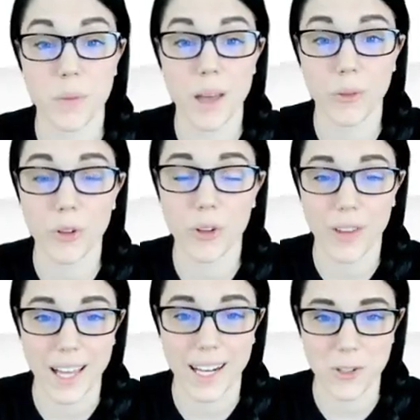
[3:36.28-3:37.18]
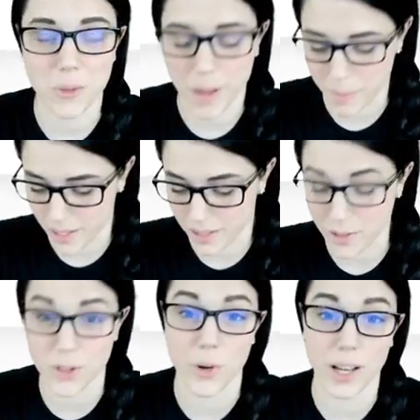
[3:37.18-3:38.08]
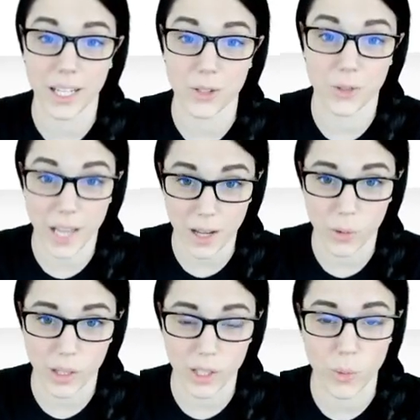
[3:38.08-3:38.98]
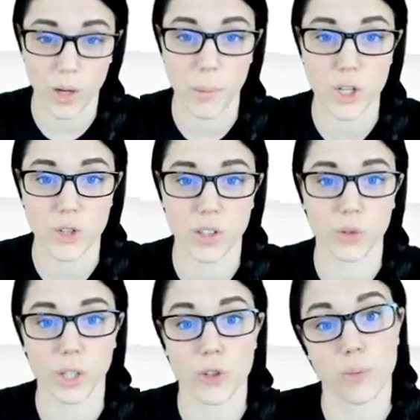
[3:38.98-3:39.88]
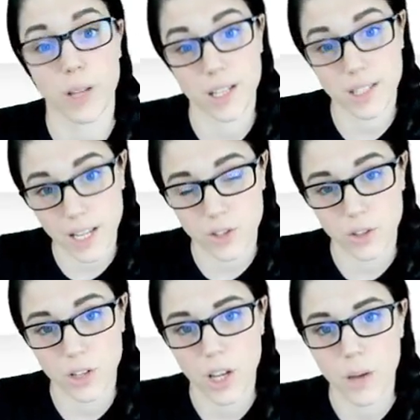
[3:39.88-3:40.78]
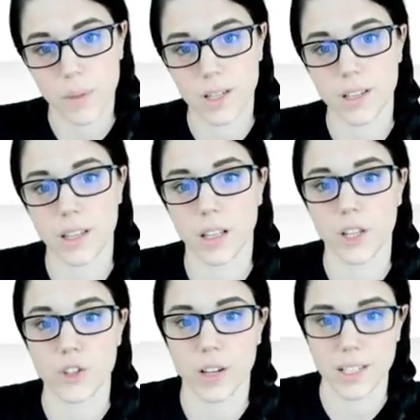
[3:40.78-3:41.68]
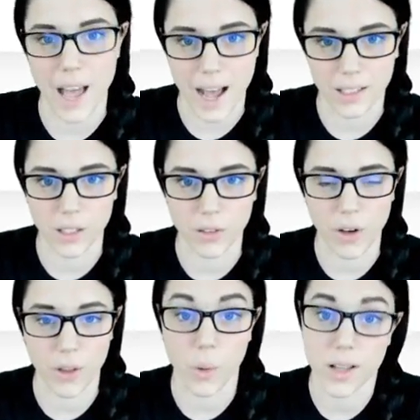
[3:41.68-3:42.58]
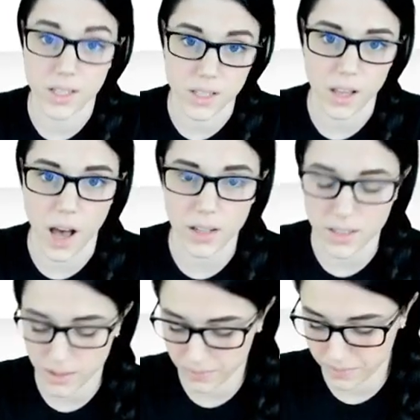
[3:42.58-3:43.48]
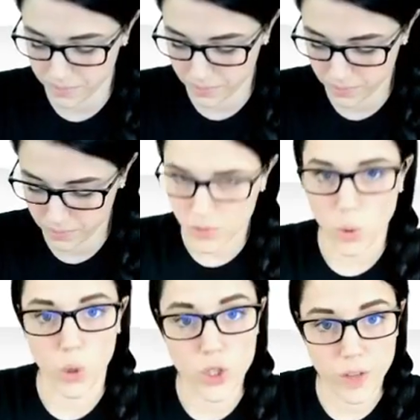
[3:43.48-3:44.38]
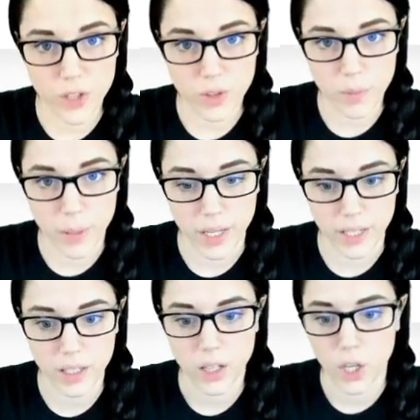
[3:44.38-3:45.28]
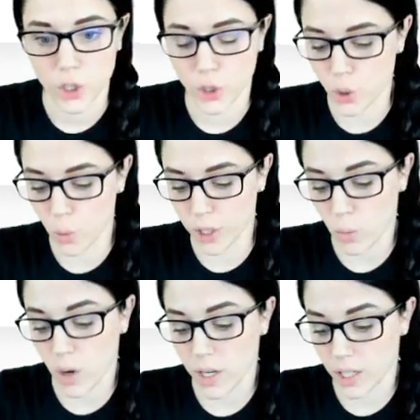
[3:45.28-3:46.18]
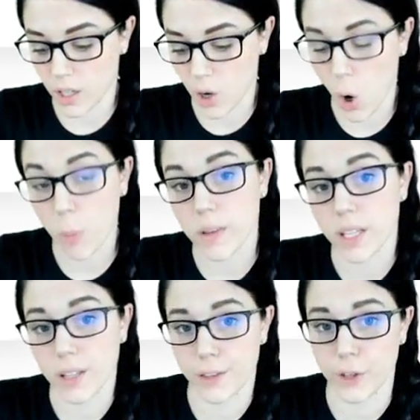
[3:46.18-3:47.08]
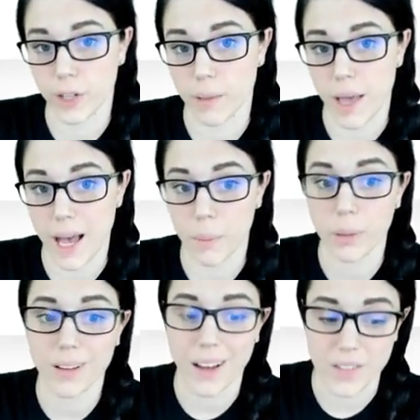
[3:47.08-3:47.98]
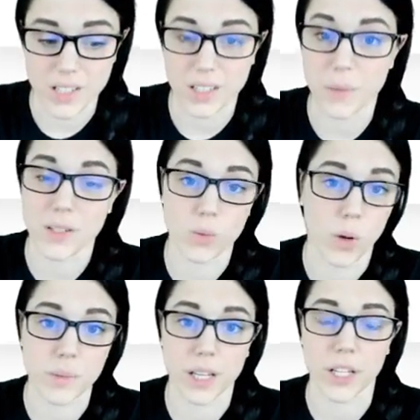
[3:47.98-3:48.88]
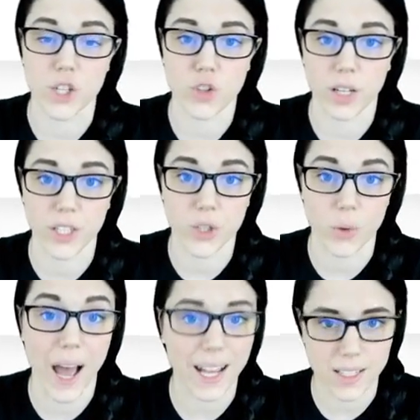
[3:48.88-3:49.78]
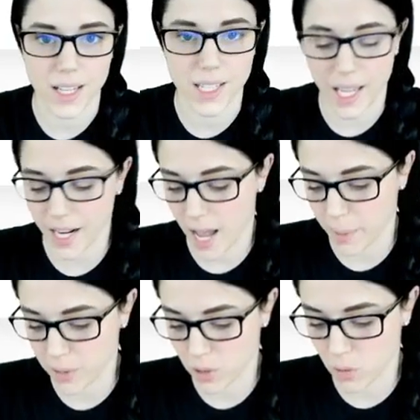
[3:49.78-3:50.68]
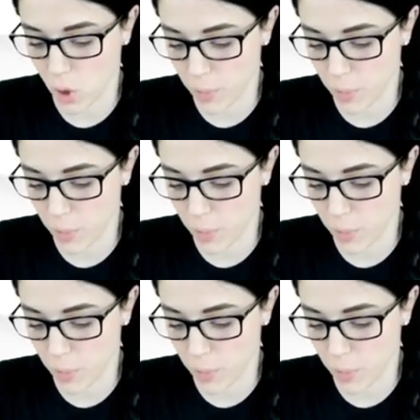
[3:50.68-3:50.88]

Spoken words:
It would be helpful if I had entered my PIN, so I got to do that quickly. You want to make sure that your Ledger PIN is entered because then the Ledger is active, otherwise it's locked. So once you've entered the PIN, you're going to want to open the Ethereum app, obviously because the website is trying to access that app.